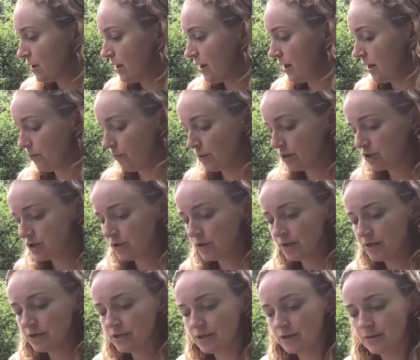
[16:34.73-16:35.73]
And what you're going
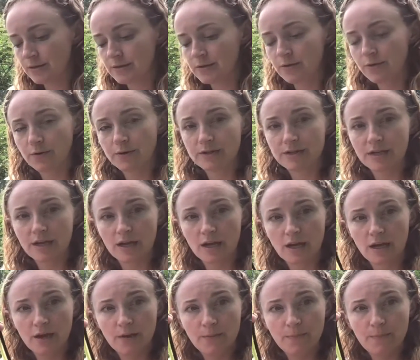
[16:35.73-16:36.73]
to do is you're going to take
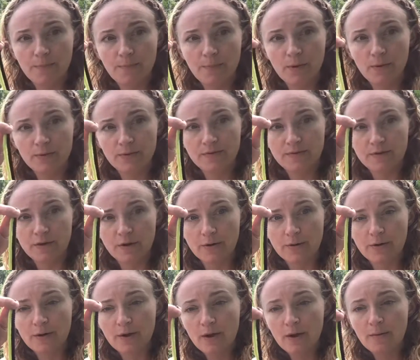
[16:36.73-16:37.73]
both of
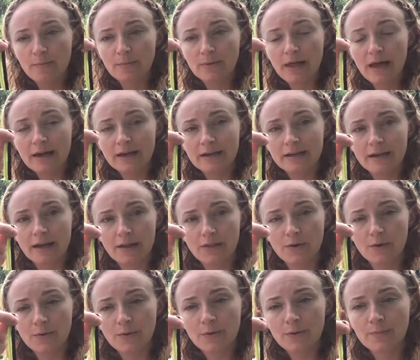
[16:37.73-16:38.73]
your black and
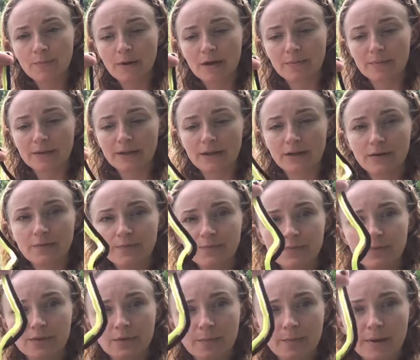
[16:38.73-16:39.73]
yellow pipe cleaner,
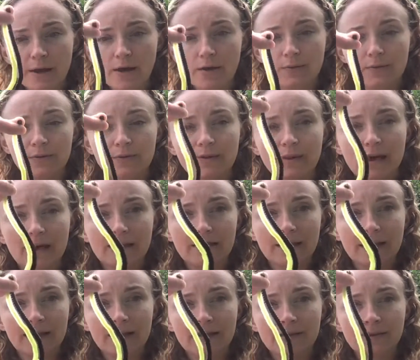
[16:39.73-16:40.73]
about that
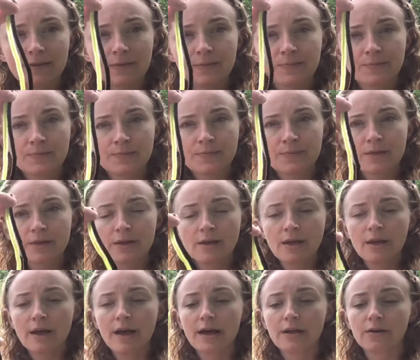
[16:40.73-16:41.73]
length,
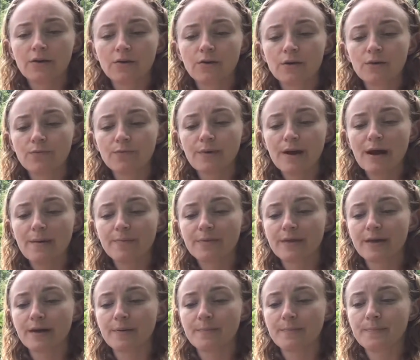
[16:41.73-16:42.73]
and you're going to wrap
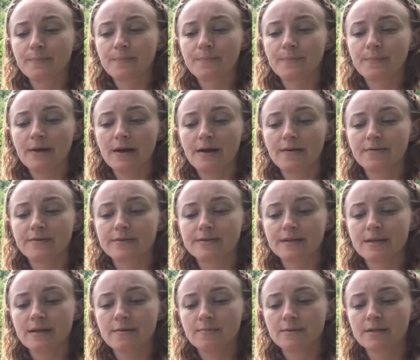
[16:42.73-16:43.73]
them at the
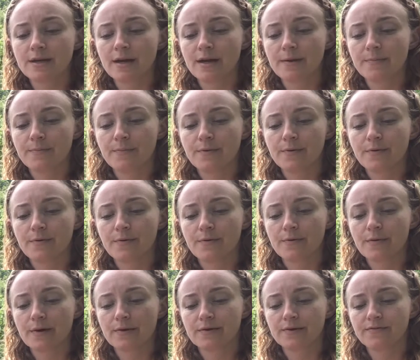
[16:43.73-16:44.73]
same time
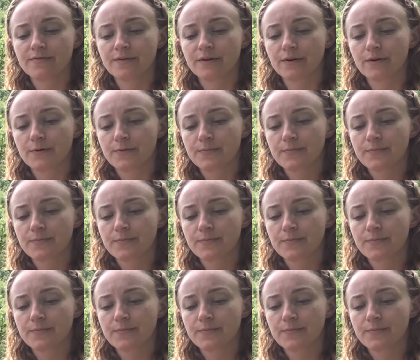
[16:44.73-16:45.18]
around your finger.